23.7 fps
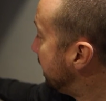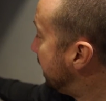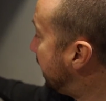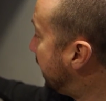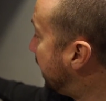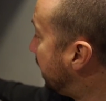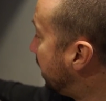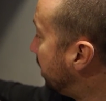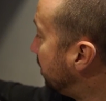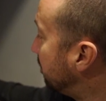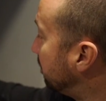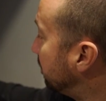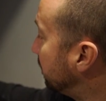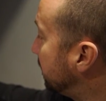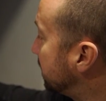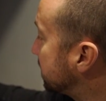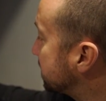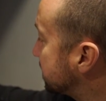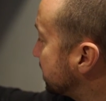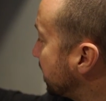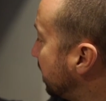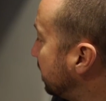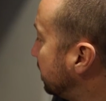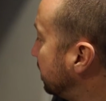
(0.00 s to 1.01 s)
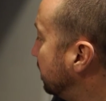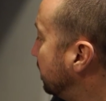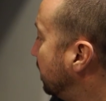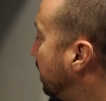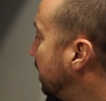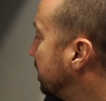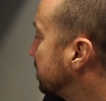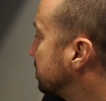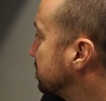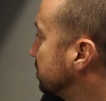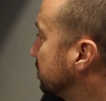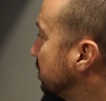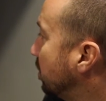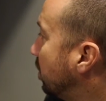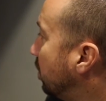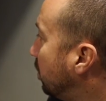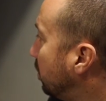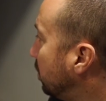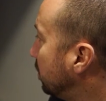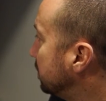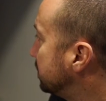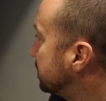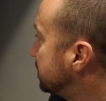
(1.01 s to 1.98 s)
The Sandin actually
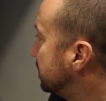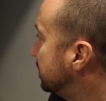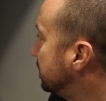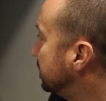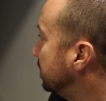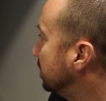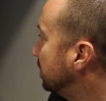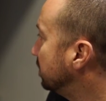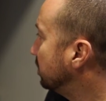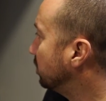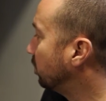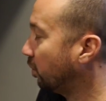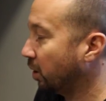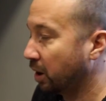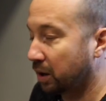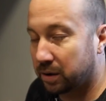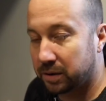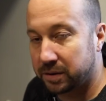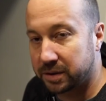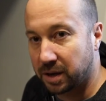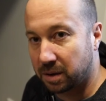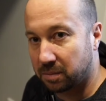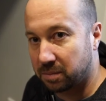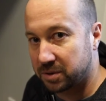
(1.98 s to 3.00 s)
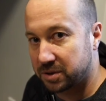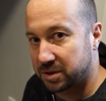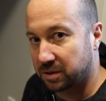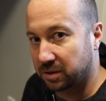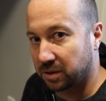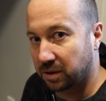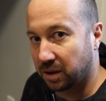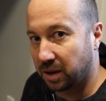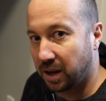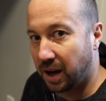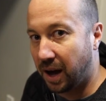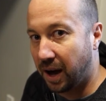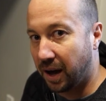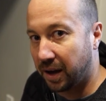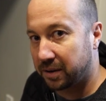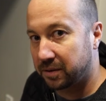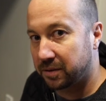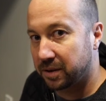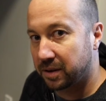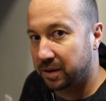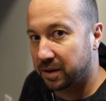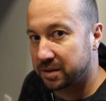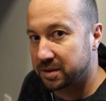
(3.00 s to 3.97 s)
holds the water temperature a little
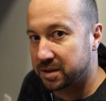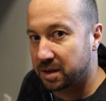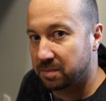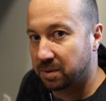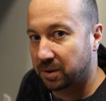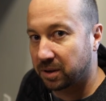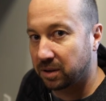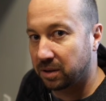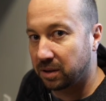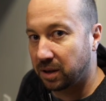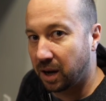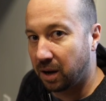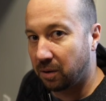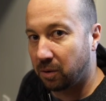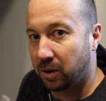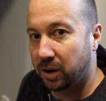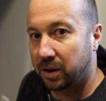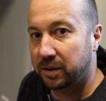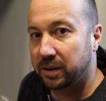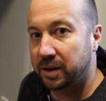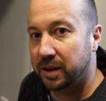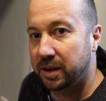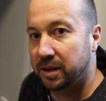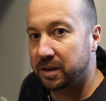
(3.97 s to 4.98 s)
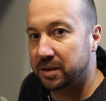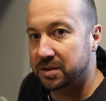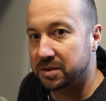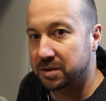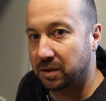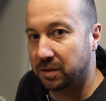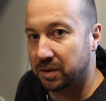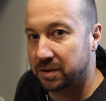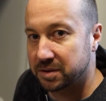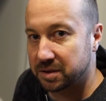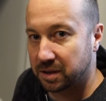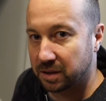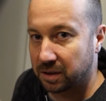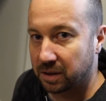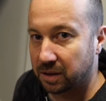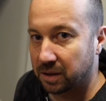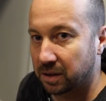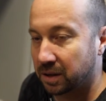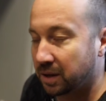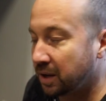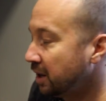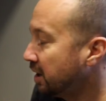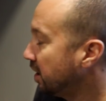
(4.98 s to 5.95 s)
hotter than a typical hot water heater, so it's going to